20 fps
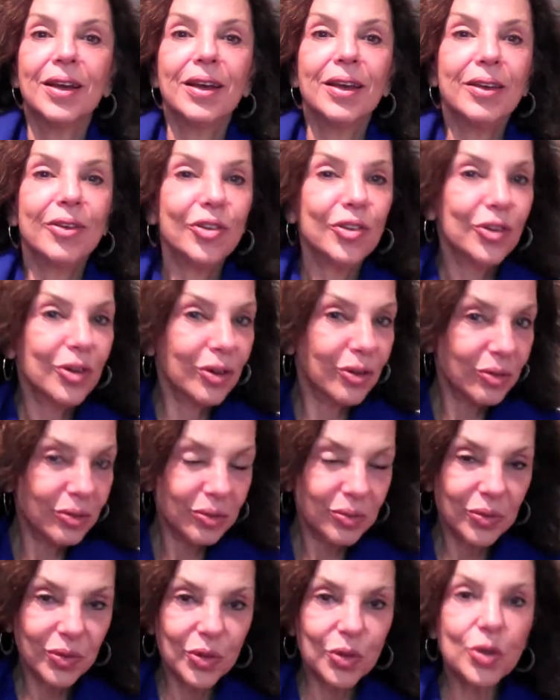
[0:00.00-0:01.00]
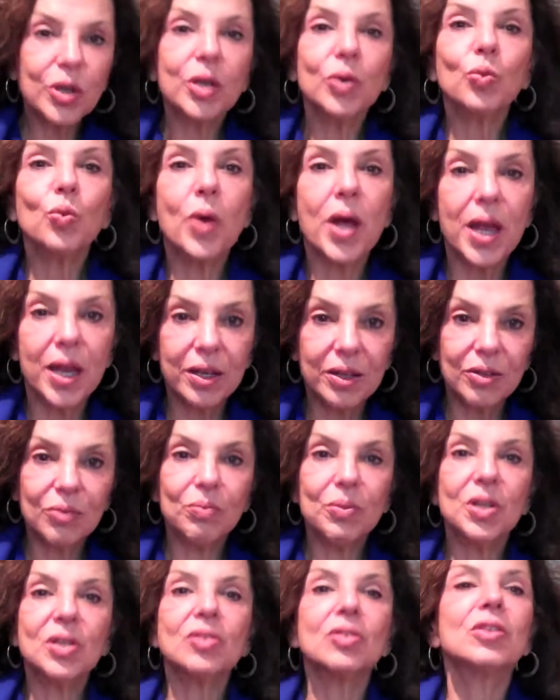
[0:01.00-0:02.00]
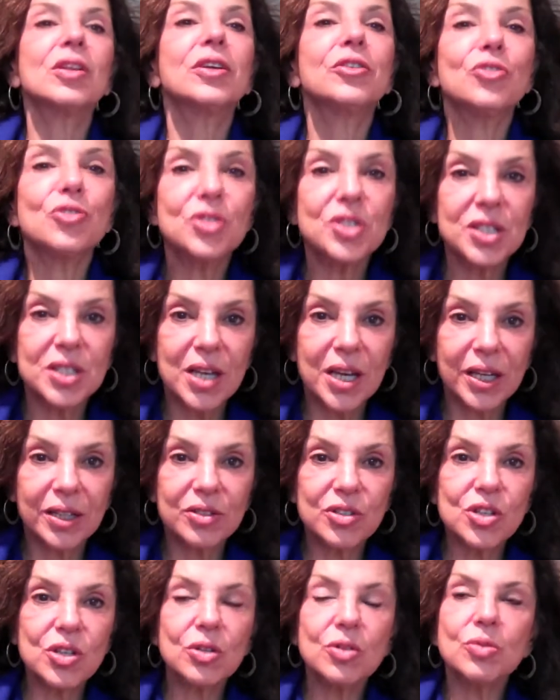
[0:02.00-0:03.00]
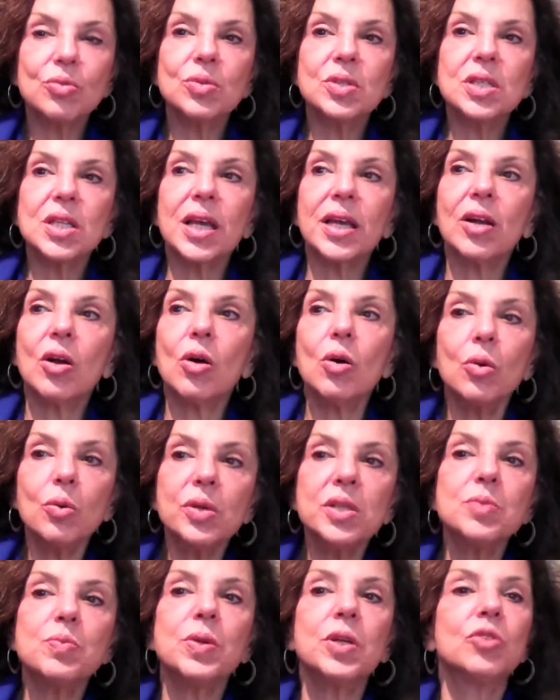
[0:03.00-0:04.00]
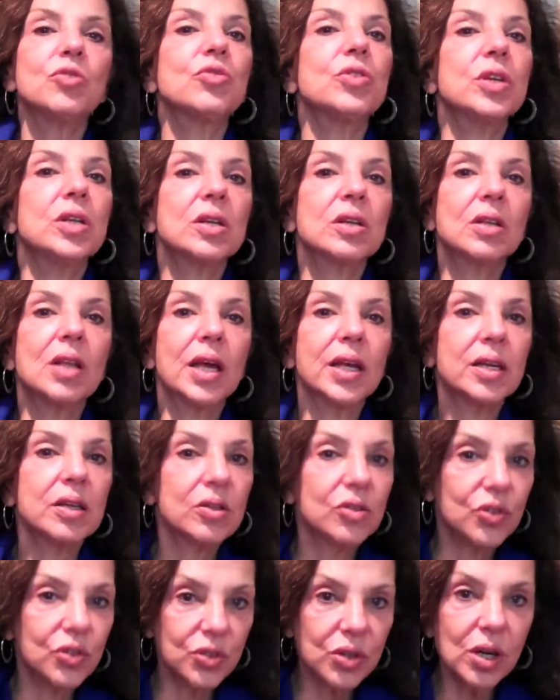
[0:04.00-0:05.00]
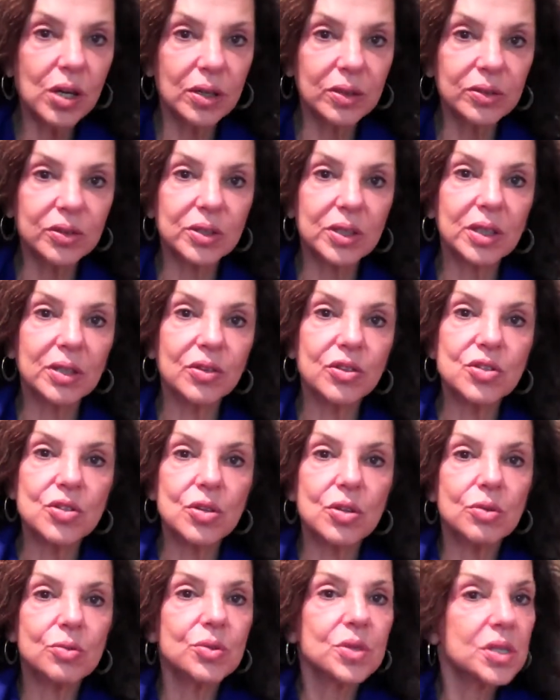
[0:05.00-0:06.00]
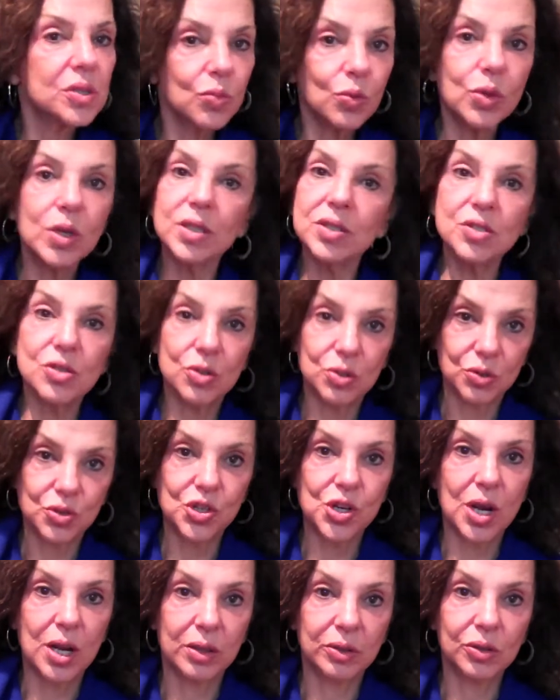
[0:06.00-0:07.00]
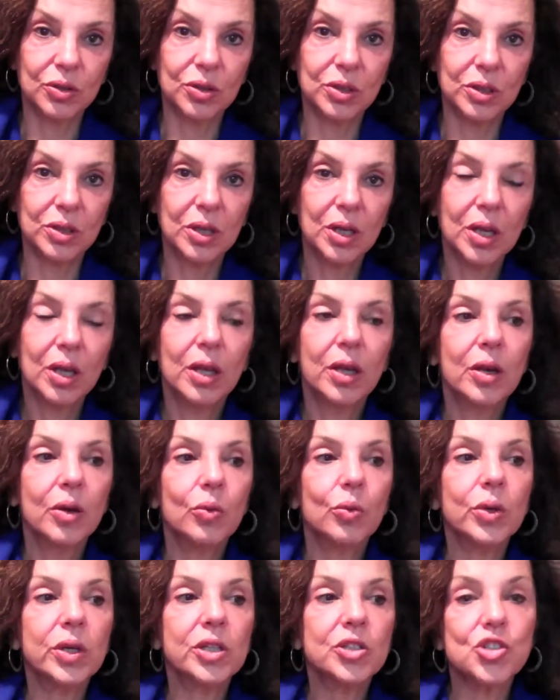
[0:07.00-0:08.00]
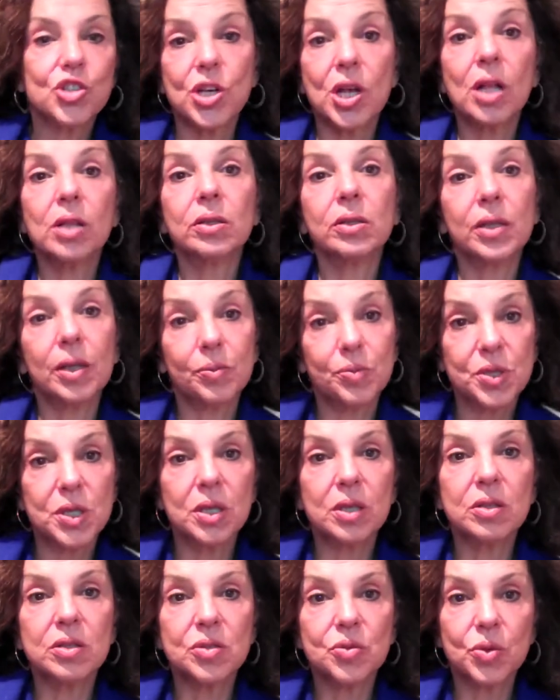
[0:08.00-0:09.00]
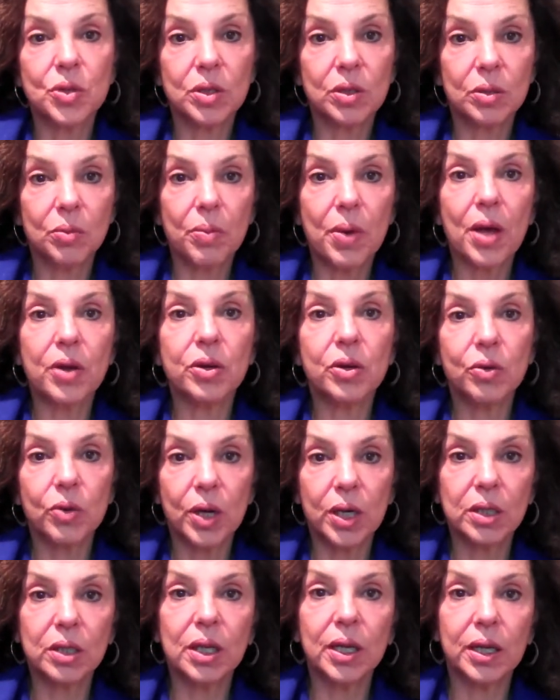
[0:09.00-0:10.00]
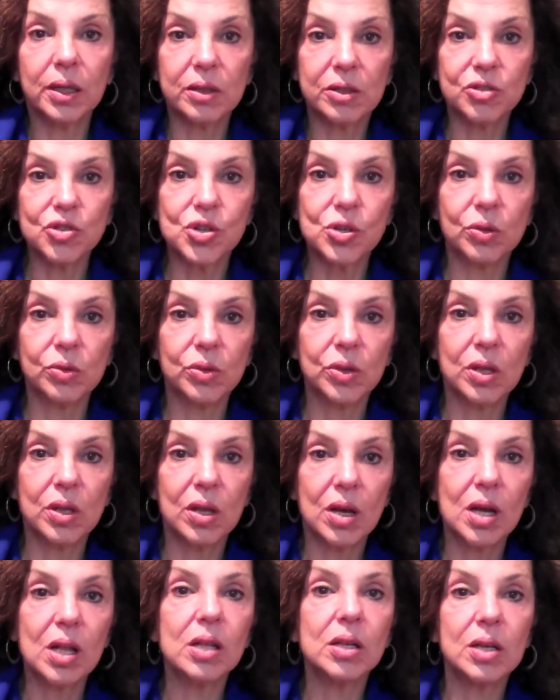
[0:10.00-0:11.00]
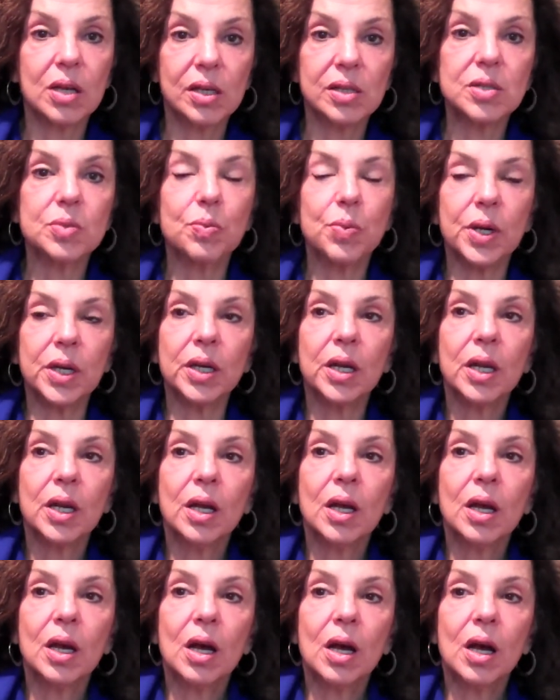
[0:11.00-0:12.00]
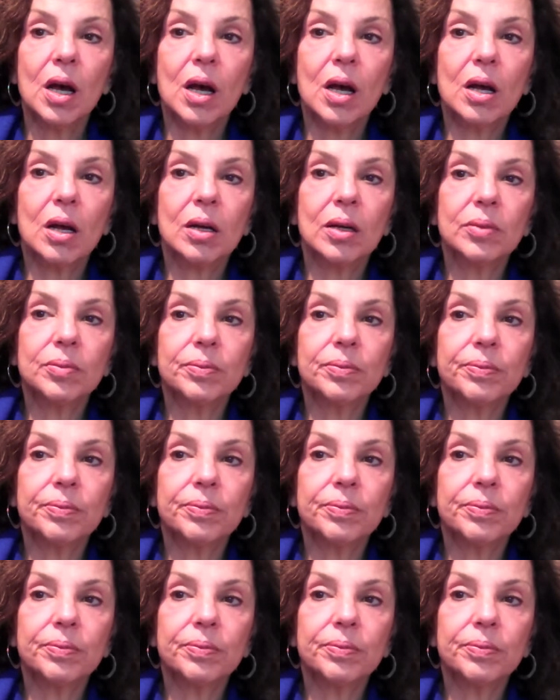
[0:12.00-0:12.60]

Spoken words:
you know, "You can wait. Mindel understands." You know, there was like always being treated like an adult, and mm-hmm. so there was no childhood, mm-hmm. which Helen Epstein has written about mm-hmm. at great length in Children of the Holocaust. Mm-hmm. But